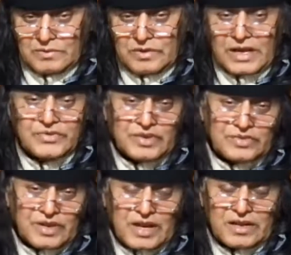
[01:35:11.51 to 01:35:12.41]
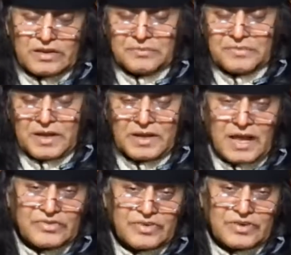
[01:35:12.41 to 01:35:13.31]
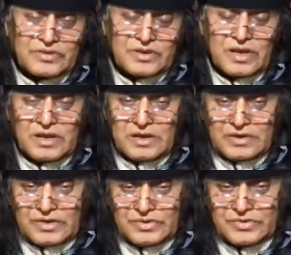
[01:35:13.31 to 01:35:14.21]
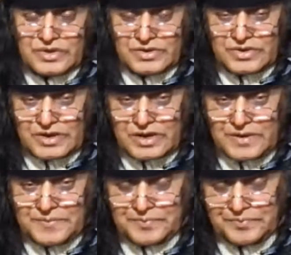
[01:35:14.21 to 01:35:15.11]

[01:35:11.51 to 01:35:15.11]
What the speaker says: the racist narrative and racist agenda.